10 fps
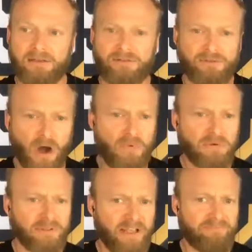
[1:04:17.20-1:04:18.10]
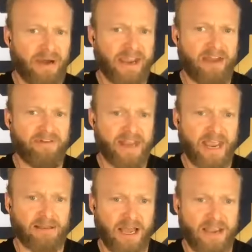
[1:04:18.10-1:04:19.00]
don't live my
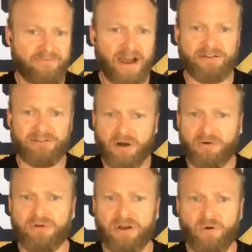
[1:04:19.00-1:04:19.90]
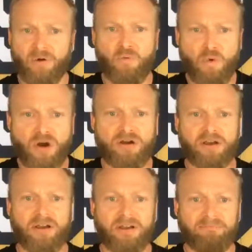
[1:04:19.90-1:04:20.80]
everyday life. I don't
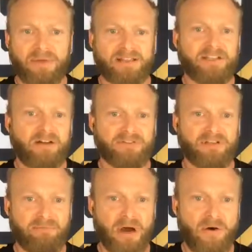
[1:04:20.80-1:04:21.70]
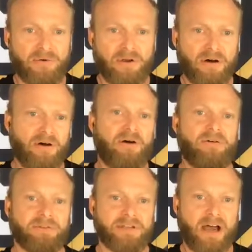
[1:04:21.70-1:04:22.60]
work myself to the bone
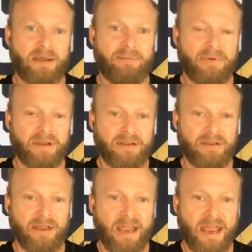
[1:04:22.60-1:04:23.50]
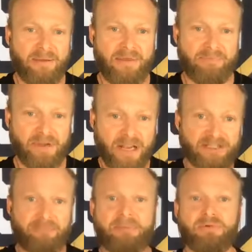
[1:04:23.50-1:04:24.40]
all the time, because
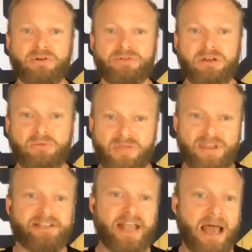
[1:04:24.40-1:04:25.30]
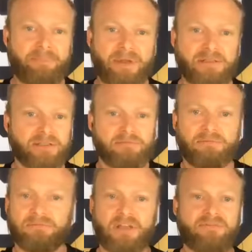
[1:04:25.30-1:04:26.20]
the people who do, when this happens,
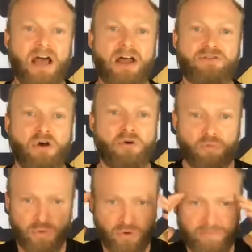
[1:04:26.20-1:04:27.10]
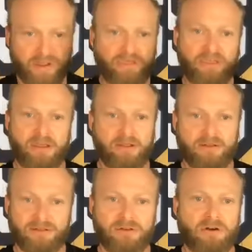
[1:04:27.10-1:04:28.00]
they've got no room to think.
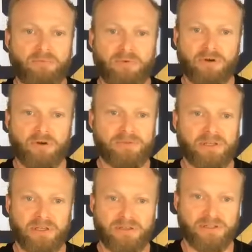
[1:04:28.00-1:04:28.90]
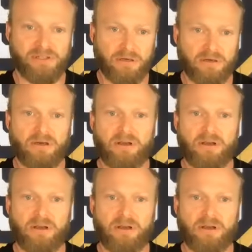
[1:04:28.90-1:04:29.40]
There's no room to consider.